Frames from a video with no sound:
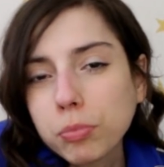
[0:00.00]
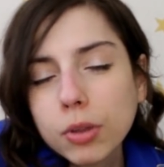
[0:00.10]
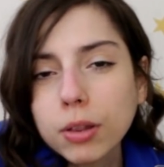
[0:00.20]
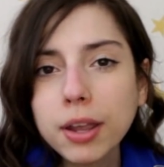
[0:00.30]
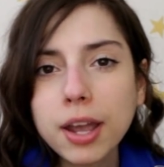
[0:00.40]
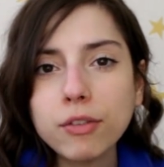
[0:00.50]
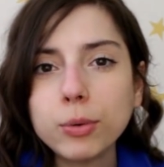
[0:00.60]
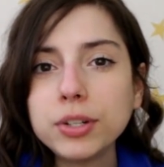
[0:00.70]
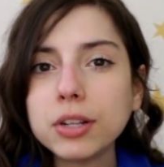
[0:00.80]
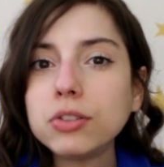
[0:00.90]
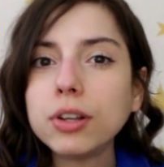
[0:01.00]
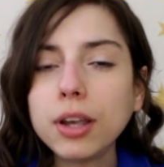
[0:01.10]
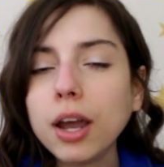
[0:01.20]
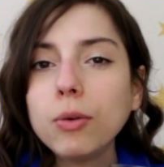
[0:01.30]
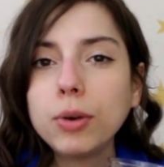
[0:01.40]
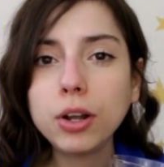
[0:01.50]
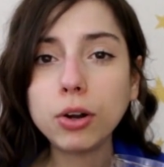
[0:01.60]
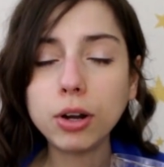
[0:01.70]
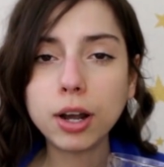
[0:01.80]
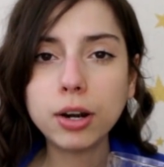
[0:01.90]
Like everyone does. You're like, I don't want to
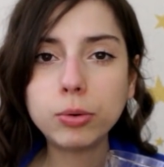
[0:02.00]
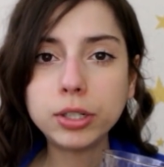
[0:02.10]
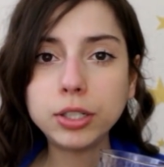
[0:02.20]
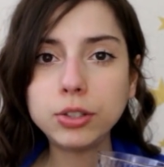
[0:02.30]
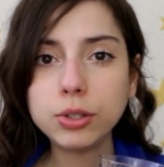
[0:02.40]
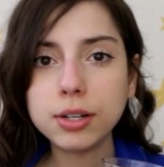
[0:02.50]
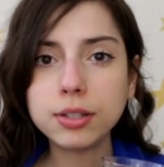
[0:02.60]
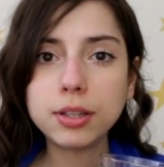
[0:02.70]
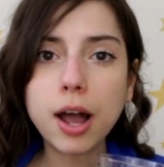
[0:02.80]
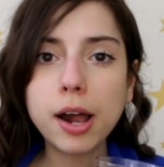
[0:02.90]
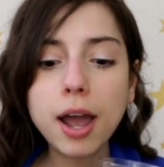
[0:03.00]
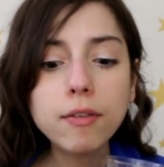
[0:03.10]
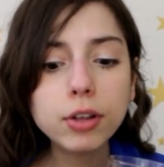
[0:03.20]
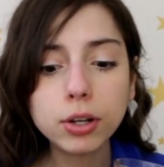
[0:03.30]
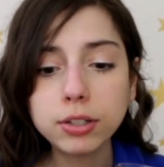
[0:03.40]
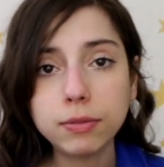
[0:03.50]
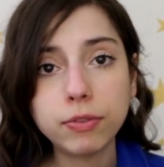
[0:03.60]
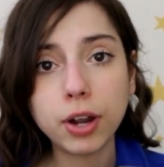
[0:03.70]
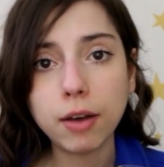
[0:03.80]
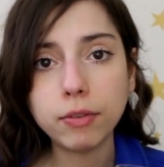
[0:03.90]
cook. I don't want to do this, that. I haven't cooked in
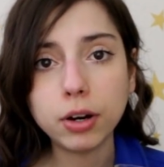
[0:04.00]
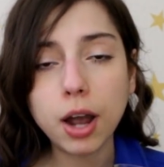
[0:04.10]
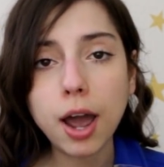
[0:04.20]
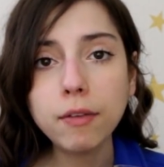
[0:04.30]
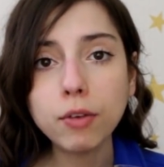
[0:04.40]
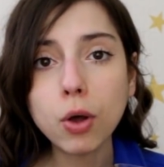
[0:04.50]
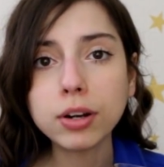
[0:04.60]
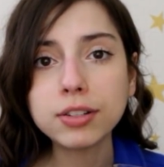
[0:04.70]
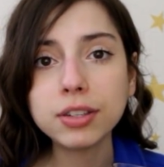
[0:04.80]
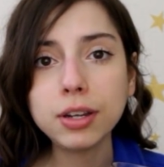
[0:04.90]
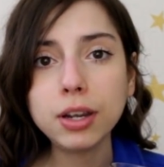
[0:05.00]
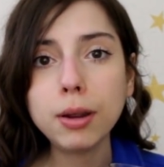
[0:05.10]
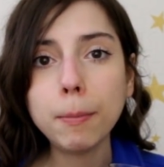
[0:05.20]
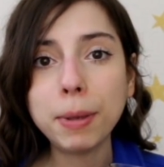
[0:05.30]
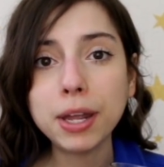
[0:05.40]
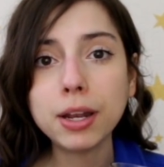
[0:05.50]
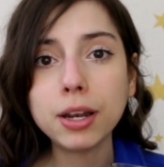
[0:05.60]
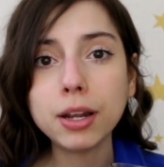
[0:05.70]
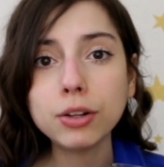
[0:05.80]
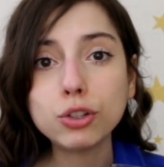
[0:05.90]
forever. I've honestly
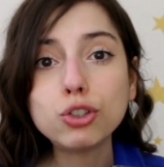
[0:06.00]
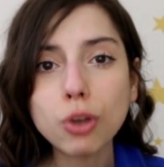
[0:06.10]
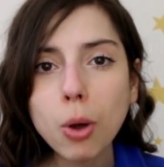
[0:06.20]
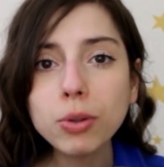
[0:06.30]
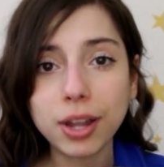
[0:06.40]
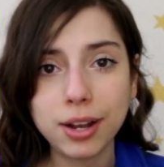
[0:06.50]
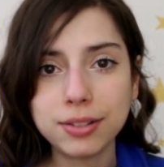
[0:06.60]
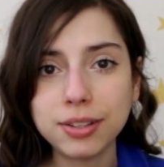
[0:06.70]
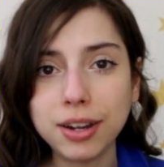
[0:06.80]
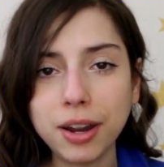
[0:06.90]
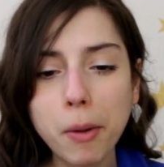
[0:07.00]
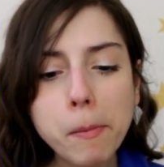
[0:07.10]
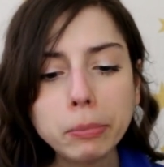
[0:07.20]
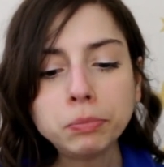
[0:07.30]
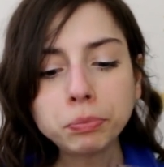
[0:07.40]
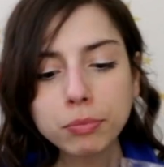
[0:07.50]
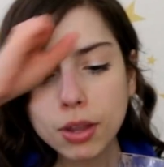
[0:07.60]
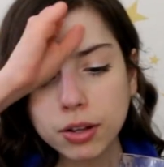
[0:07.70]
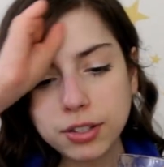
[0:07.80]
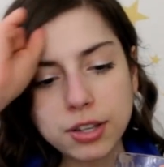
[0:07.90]
been so lazy.
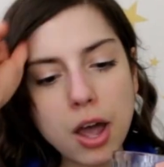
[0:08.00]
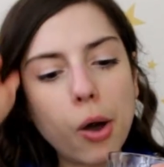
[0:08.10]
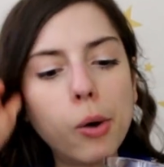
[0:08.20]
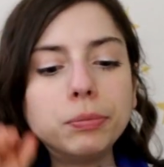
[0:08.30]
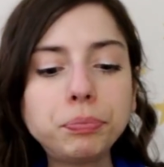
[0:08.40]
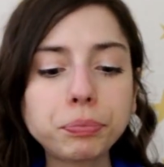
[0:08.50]
So,